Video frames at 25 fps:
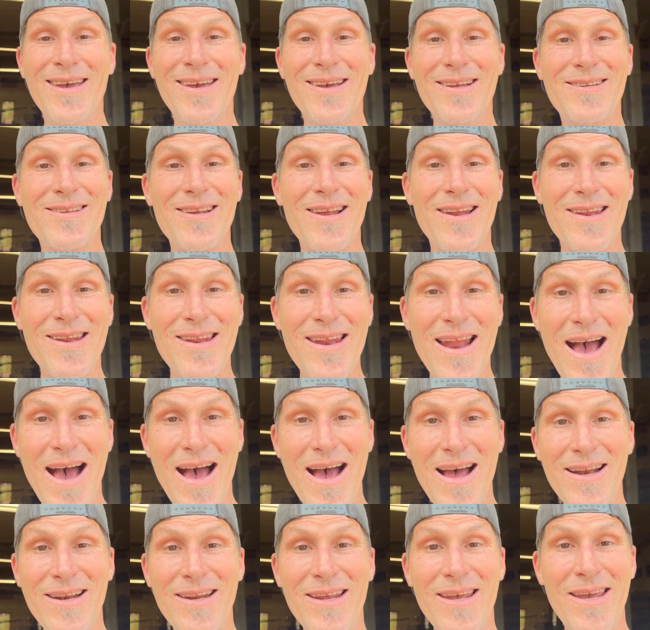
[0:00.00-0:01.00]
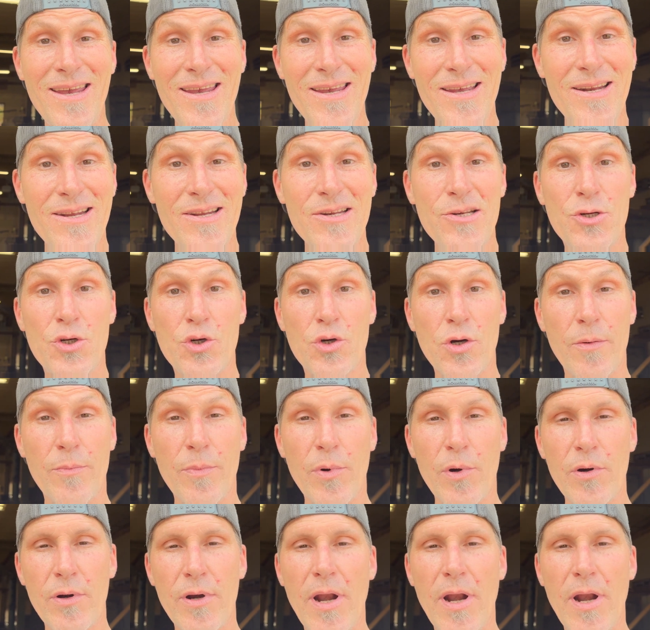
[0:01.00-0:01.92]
It's a non-heated stripper.